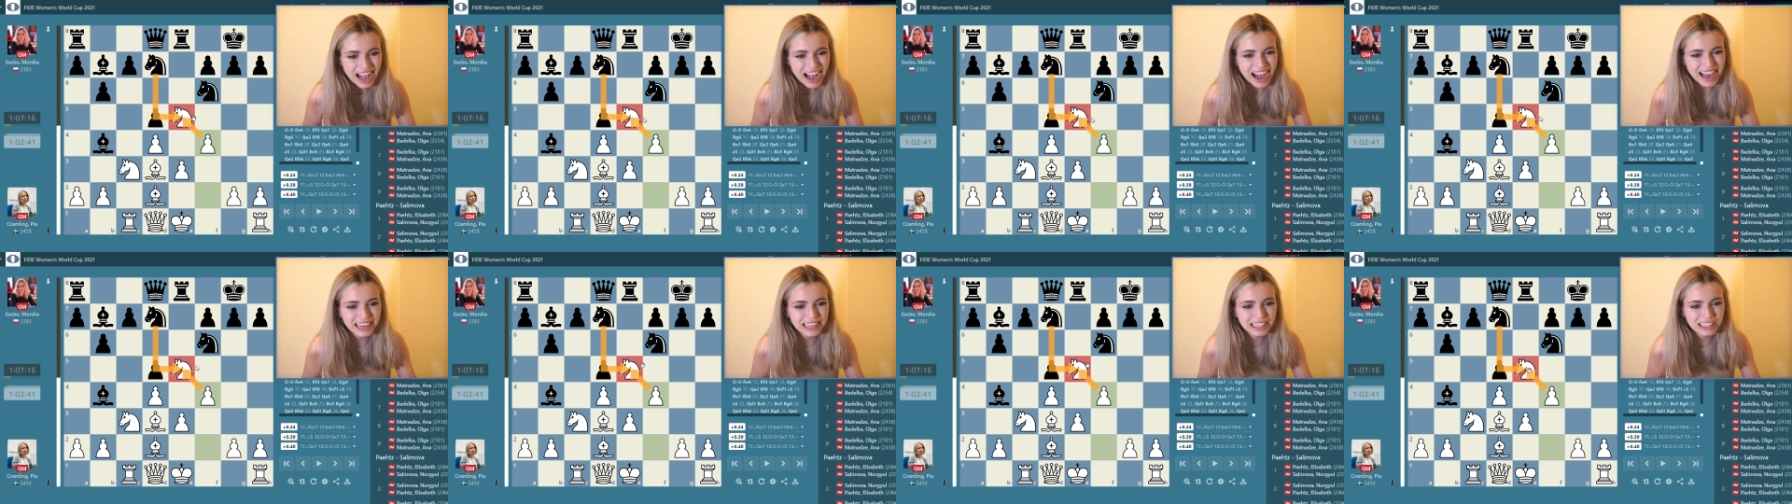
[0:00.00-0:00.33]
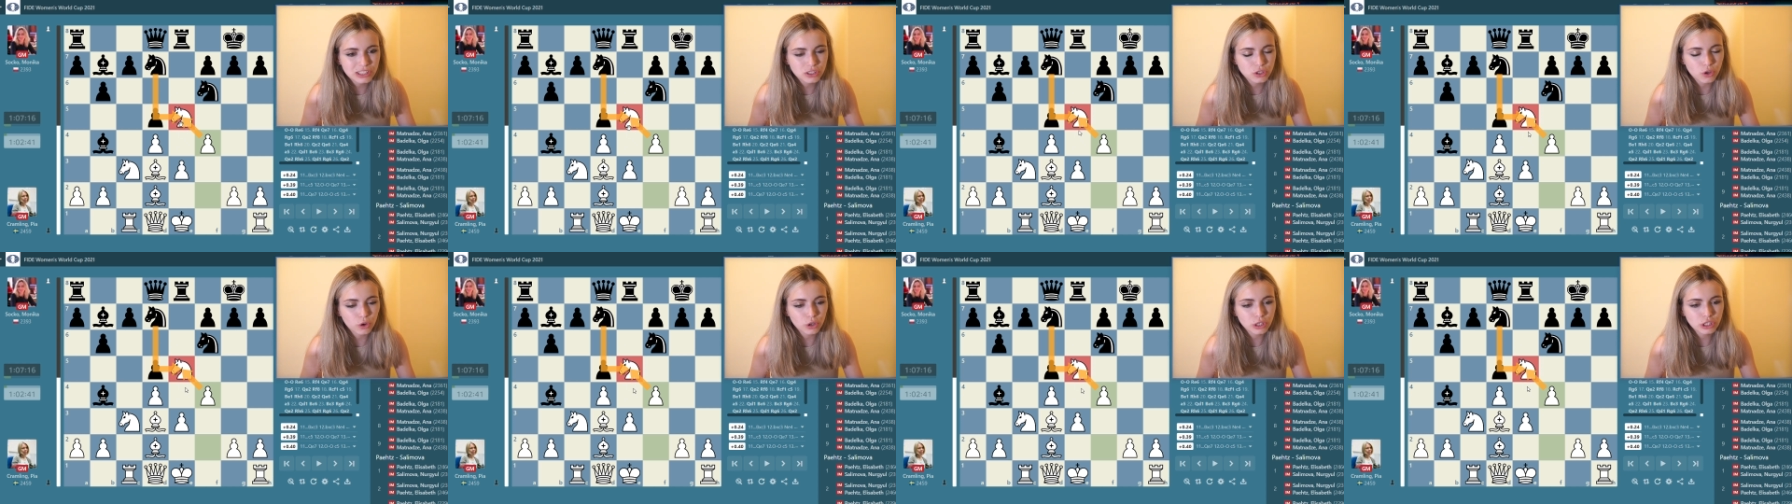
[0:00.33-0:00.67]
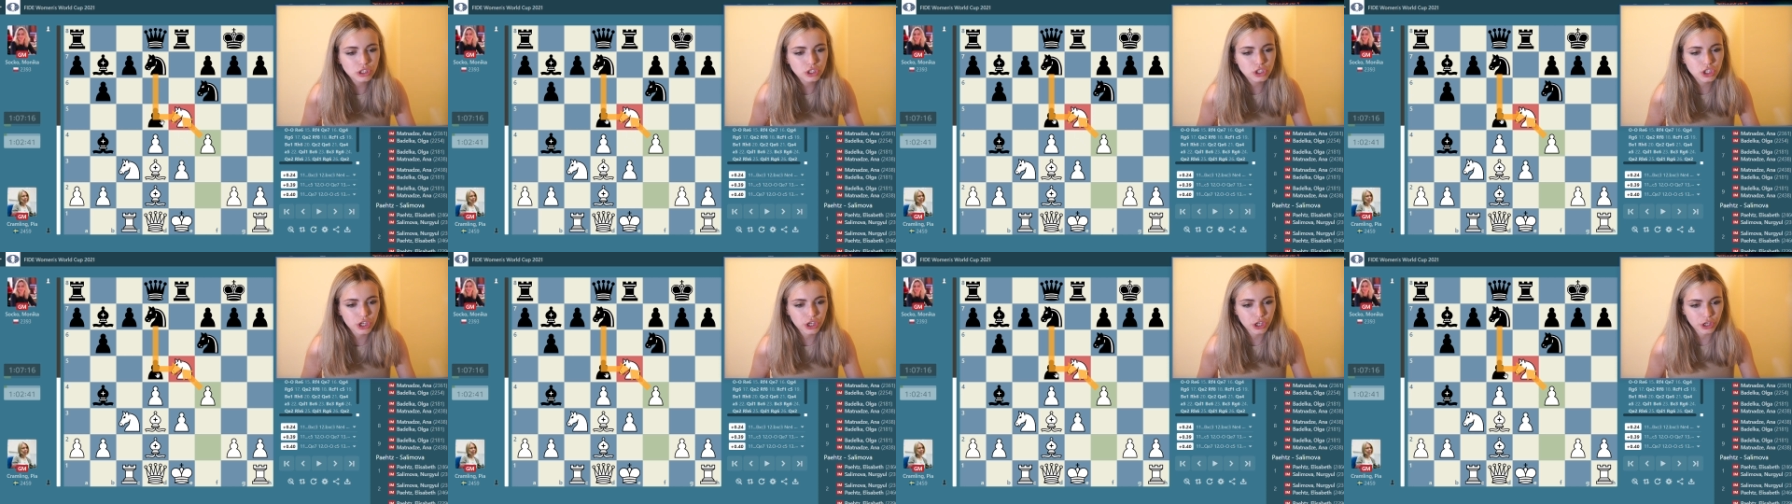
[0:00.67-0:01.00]
and it's
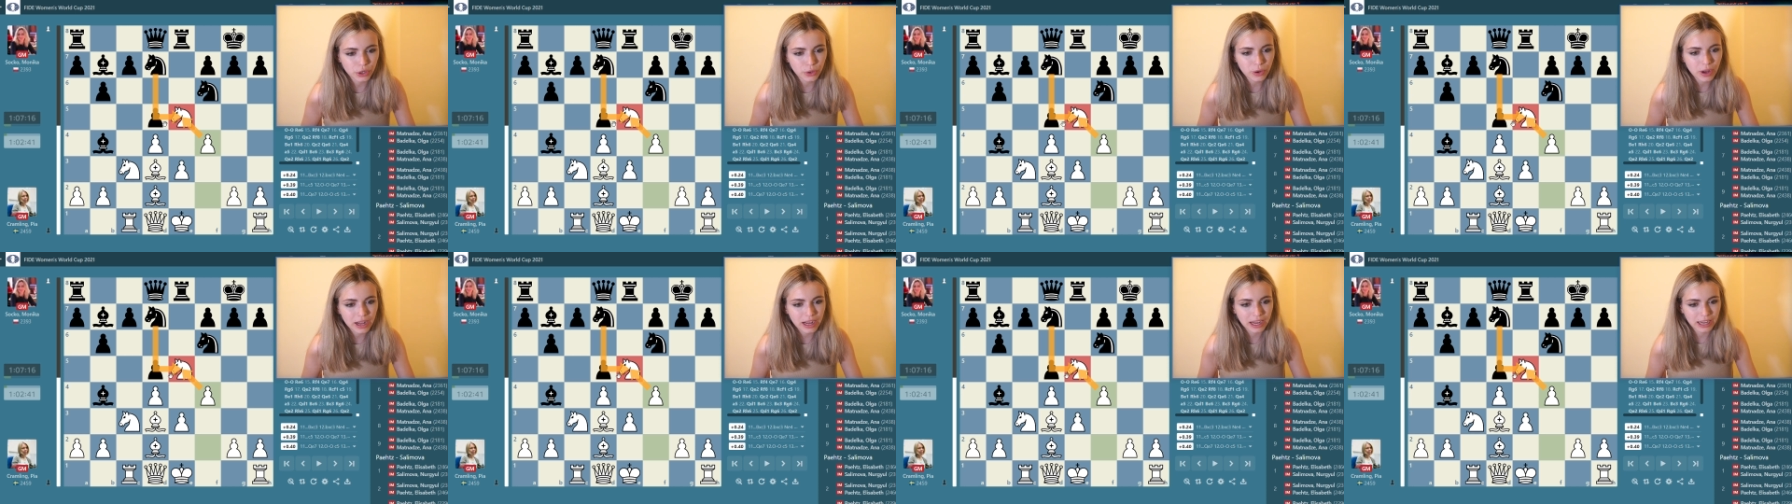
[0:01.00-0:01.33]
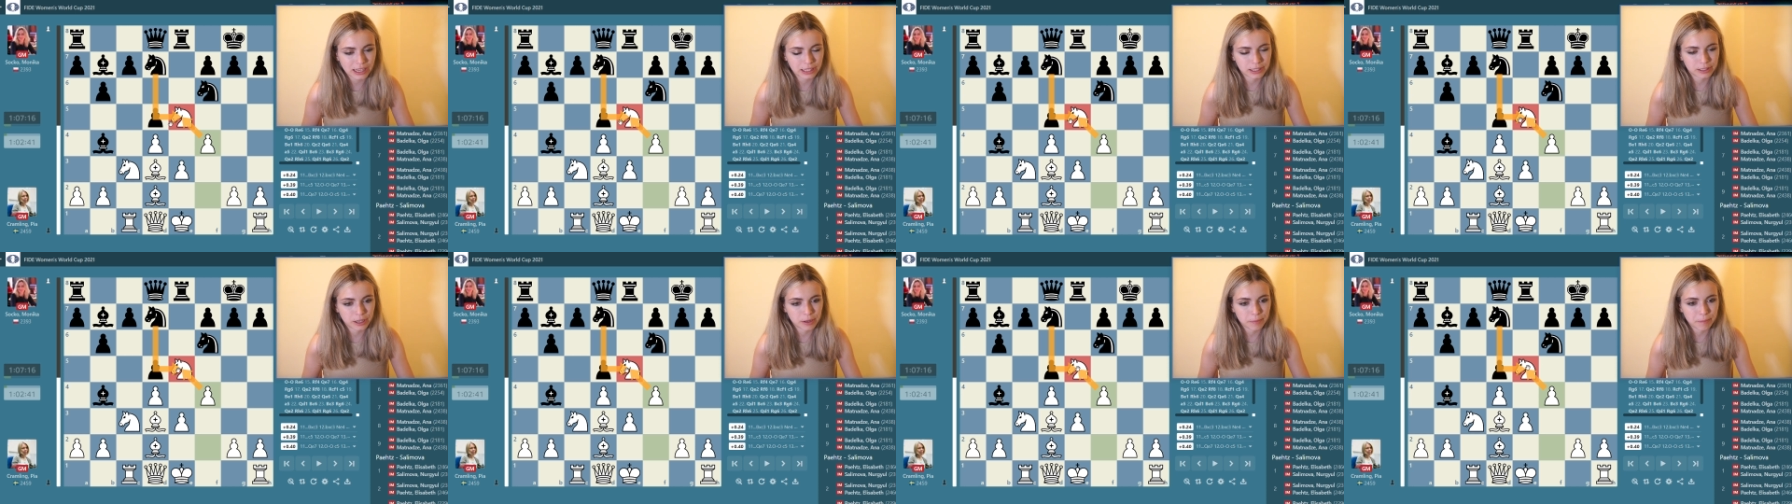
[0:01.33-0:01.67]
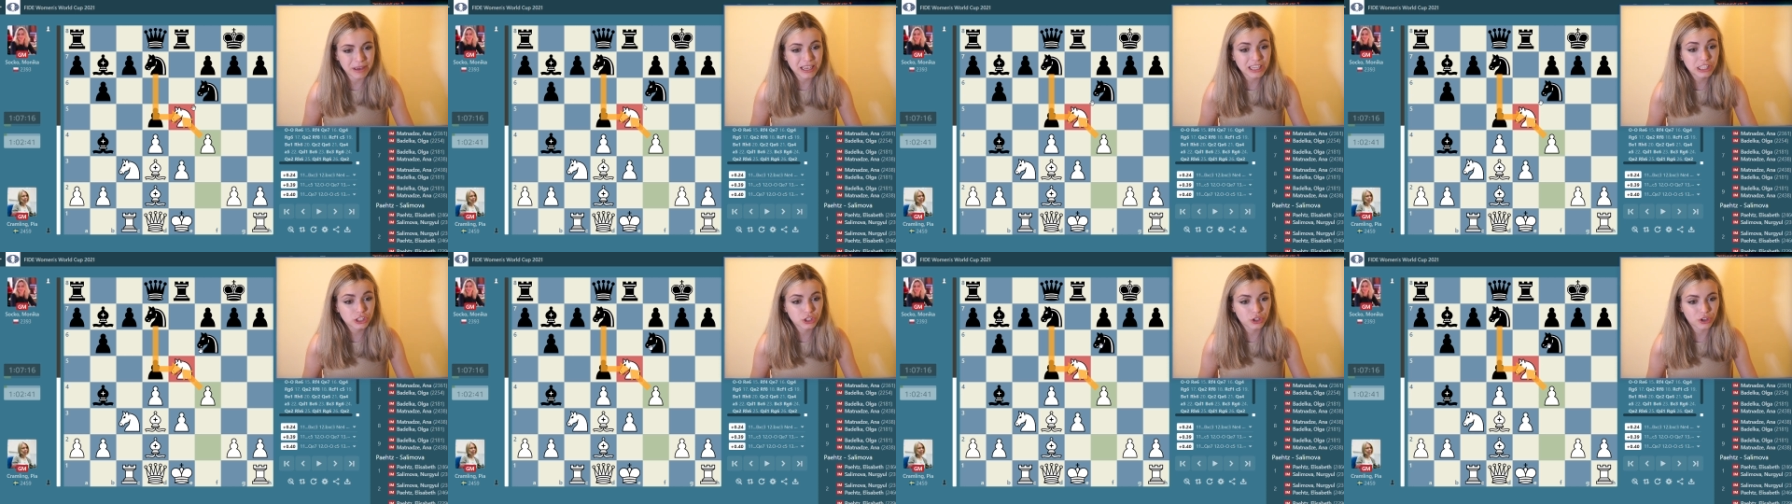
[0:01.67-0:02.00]
going to
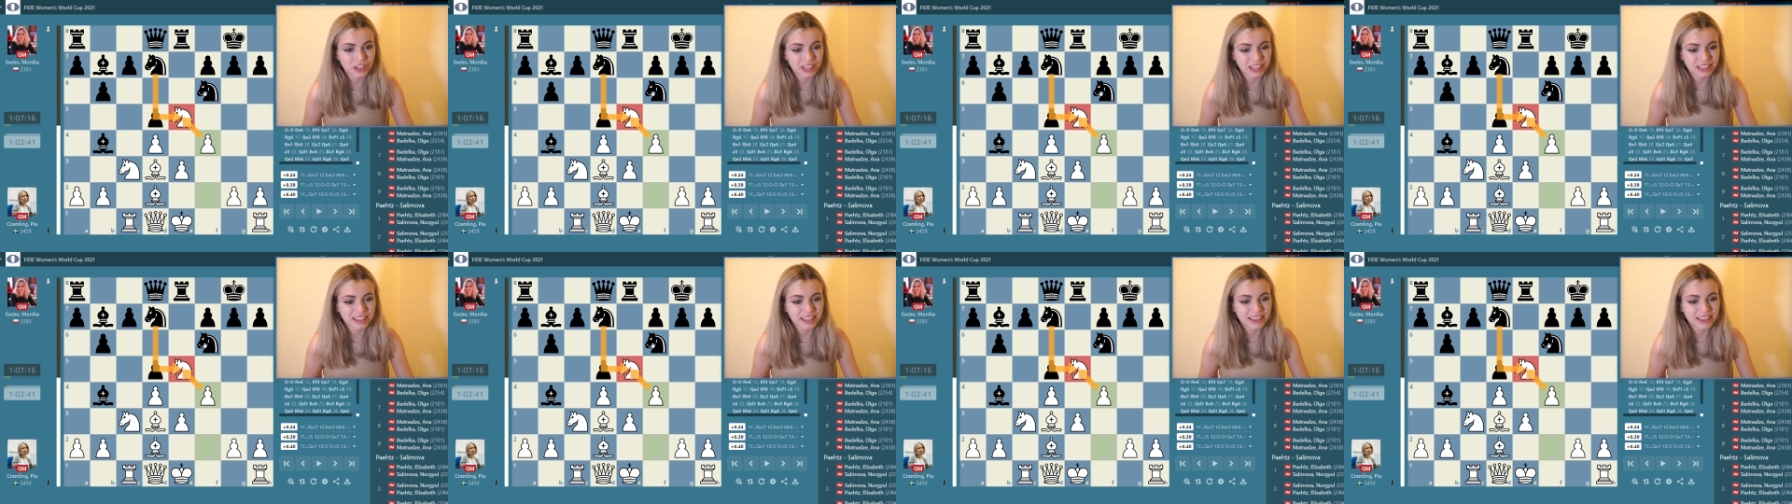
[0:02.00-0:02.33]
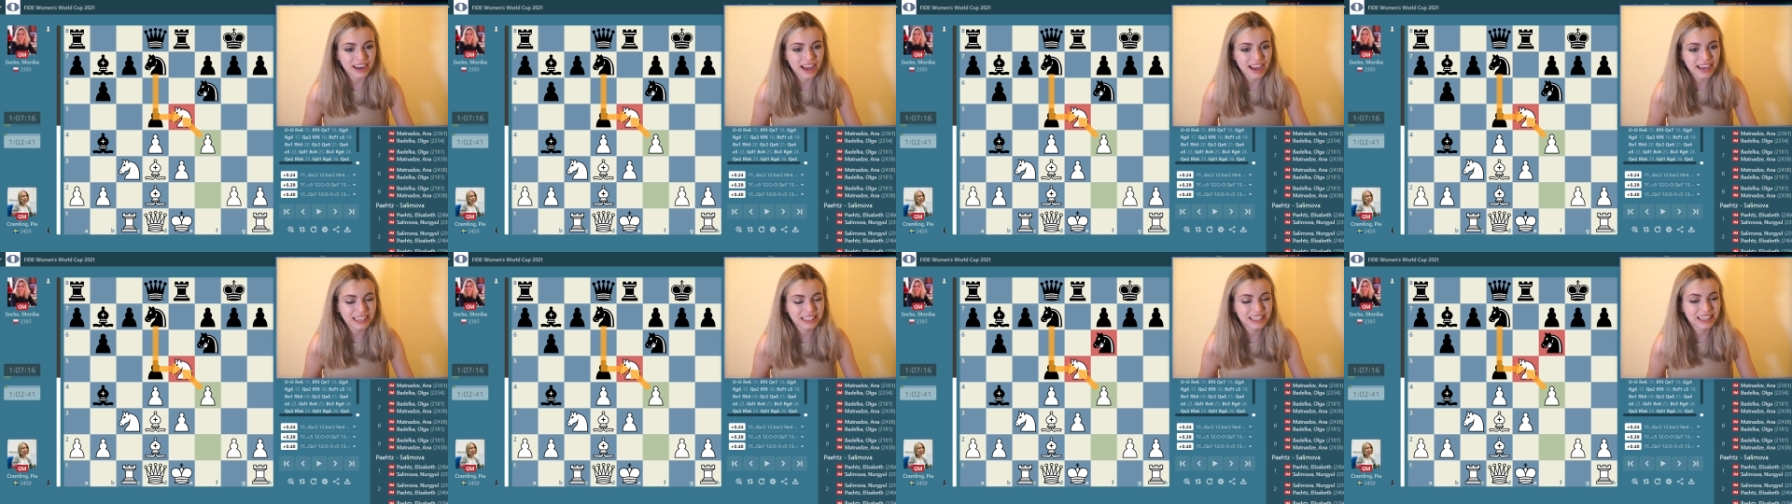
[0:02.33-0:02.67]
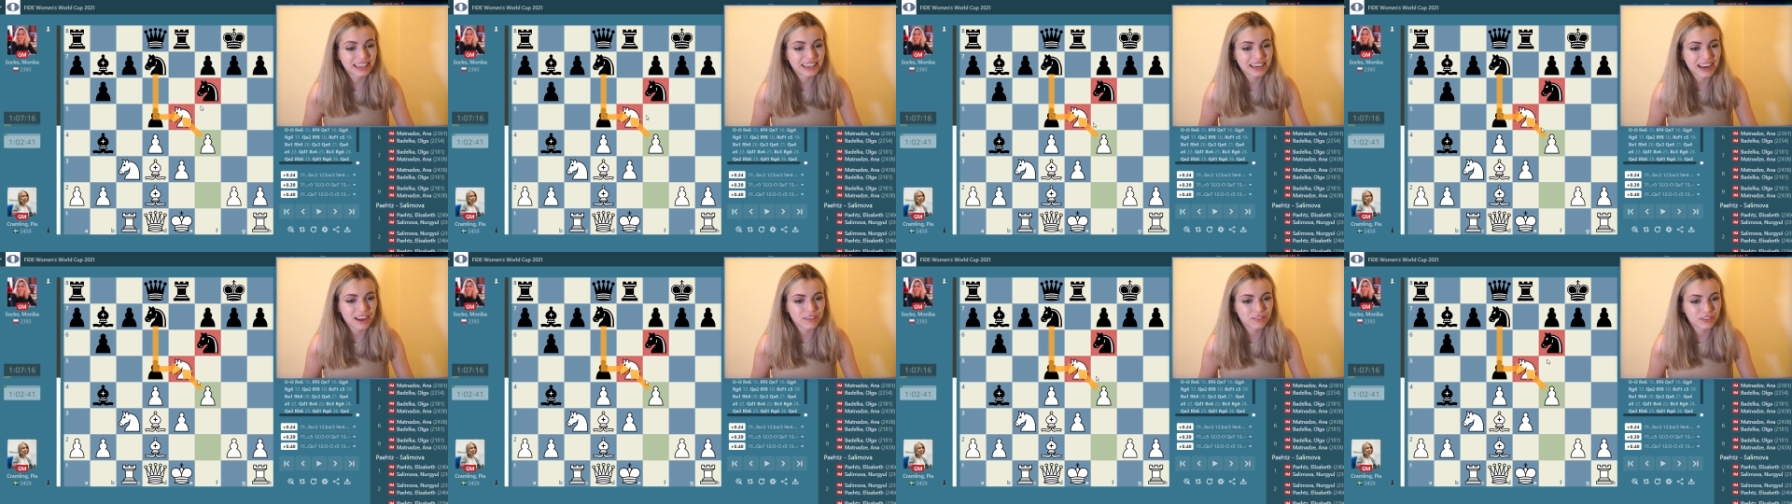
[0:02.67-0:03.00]
make sure that the knight
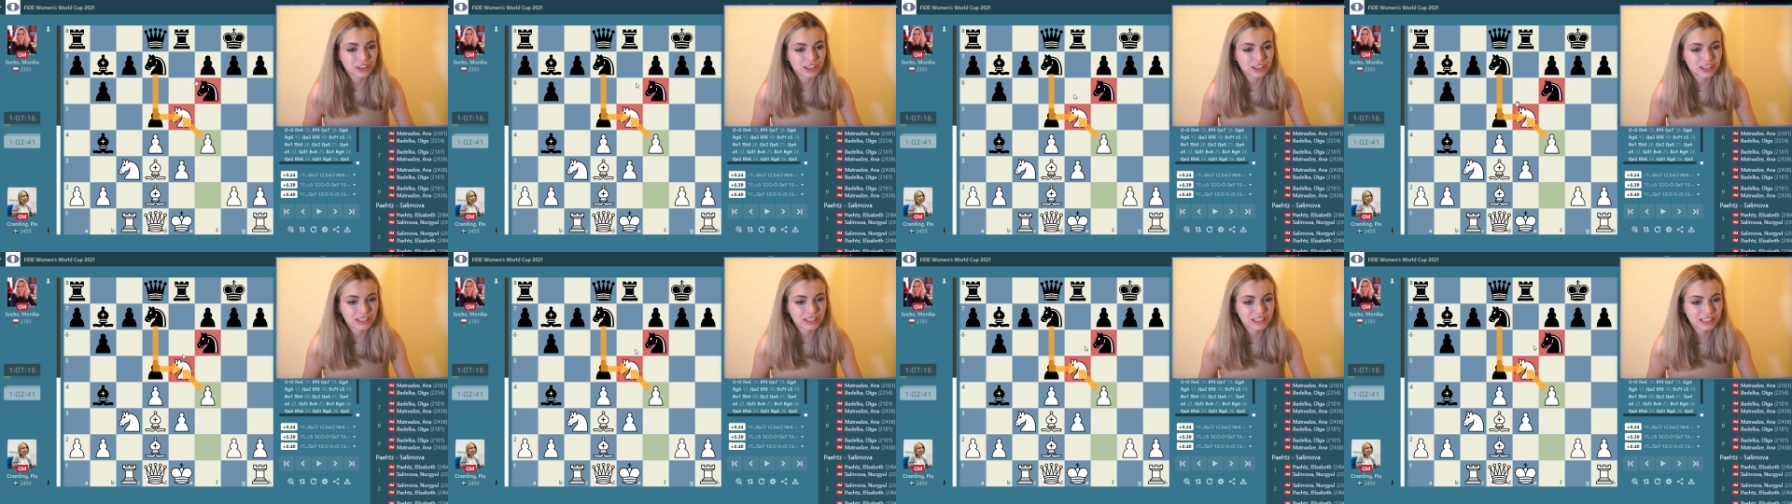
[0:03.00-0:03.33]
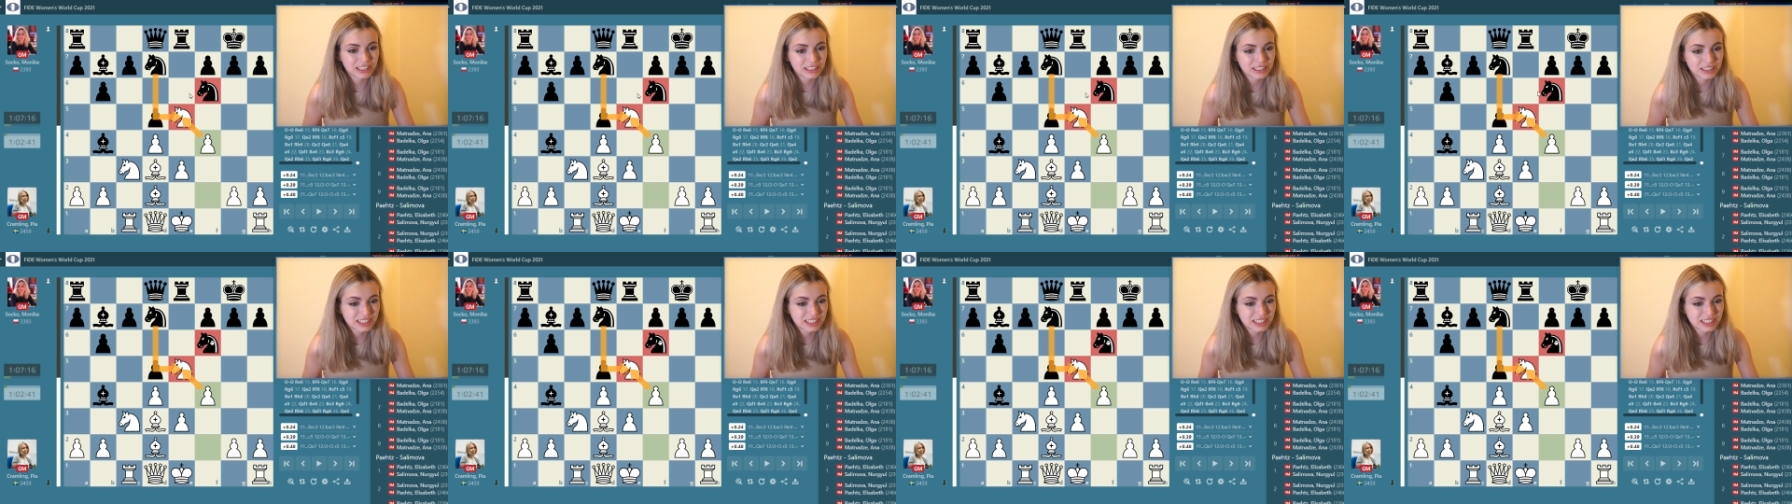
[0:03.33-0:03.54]
can never